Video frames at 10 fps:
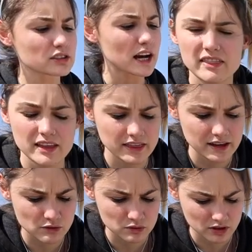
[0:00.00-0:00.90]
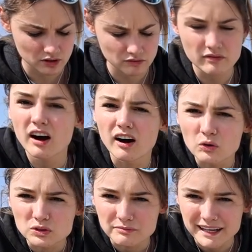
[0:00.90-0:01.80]
strap, and then they've also are
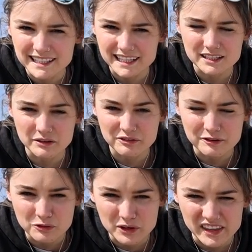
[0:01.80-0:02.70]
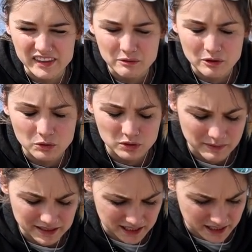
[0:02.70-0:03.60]
automatic, so if you fall in, they will
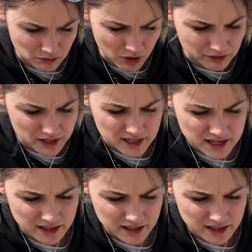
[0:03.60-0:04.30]
automatically go off.